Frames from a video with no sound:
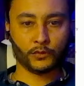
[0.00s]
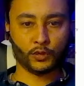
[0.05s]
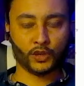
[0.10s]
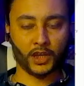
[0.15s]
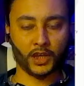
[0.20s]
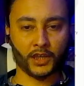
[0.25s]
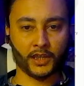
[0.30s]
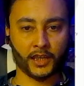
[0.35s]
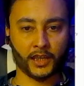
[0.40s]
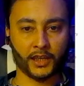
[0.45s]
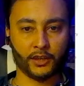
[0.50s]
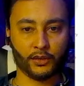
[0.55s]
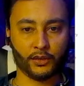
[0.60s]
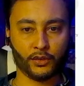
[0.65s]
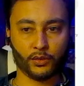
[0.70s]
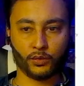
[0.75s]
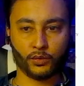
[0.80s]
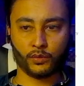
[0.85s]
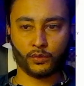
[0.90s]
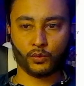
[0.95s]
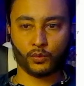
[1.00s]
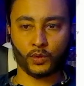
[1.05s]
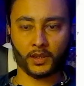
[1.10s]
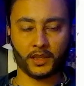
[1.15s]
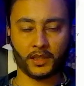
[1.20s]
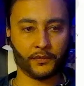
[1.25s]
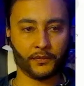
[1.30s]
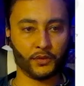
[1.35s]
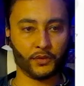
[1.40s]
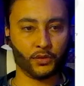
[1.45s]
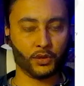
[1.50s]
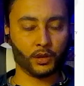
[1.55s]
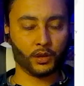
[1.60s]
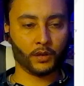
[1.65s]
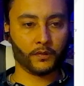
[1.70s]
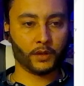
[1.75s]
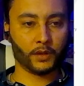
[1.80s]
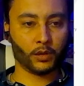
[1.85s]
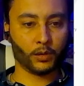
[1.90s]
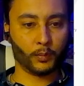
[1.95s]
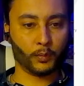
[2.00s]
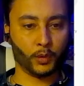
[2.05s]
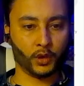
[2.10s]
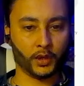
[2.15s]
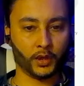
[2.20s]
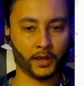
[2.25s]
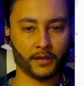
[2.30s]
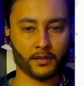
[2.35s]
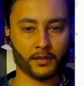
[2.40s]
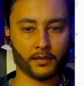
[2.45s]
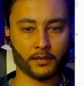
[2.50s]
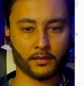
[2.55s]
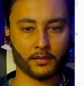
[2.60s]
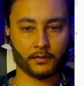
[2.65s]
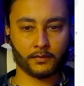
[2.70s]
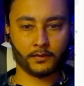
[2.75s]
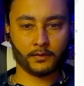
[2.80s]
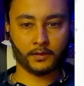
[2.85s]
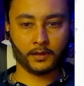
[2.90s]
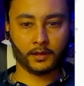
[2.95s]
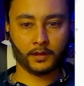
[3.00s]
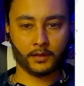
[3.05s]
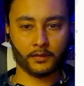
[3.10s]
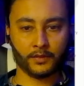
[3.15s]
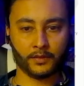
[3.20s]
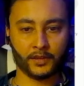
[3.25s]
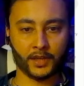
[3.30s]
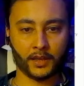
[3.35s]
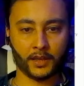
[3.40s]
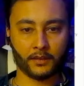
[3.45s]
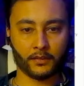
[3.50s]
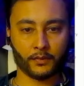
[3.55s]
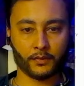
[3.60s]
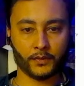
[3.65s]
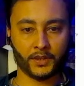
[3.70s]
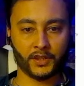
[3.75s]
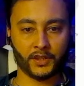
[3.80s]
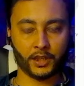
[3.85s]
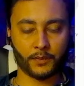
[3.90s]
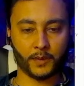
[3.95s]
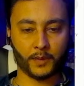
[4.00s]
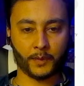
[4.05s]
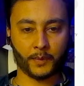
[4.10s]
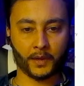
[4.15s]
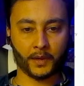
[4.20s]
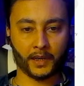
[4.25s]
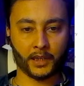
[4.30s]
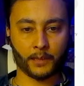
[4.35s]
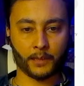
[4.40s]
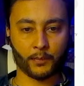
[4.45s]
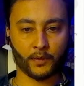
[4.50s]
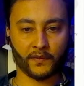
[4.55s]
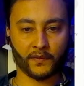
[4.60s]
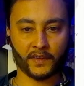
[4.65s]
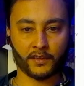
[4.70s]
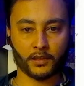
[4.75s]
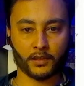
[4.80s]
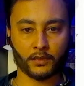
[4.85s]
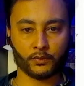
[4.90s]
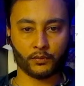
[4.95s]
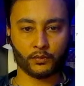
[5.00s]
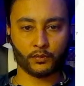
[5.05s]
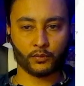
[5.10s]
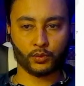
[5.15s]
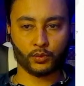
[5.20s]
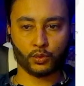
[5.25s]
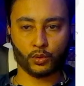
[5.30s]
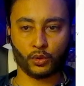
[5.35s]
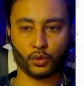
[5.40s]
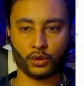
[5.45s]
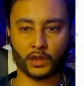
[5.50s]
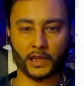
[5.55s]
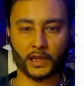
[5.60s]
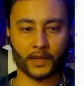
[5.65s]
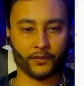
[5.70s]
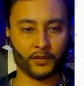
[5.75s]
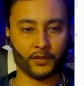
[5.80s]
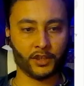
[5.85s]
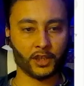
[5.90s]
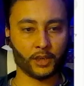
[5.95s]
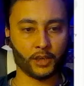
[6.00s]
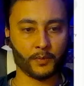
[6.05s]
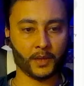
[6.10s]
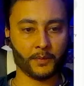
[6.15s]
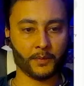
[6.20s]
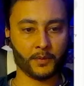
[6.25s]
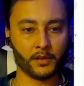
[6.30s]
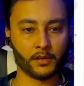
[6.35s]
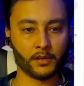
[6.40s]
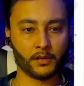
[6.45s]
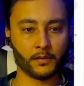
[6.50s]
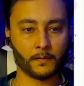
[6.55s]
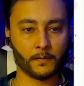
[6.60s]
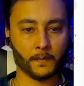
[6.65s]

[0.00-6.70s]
which are telling you what is the future of the robotics. Here the research paper and the professor who wrote that research papers.